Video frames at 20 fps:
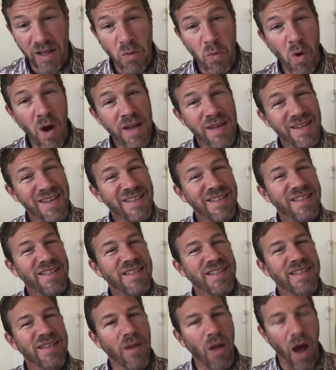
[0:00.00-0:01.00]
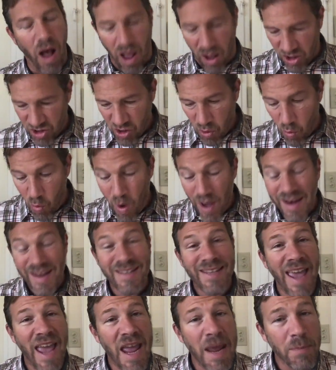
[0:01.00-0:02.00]
What is
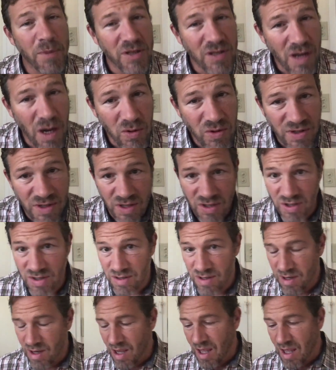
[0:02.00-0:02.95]
apoptosis?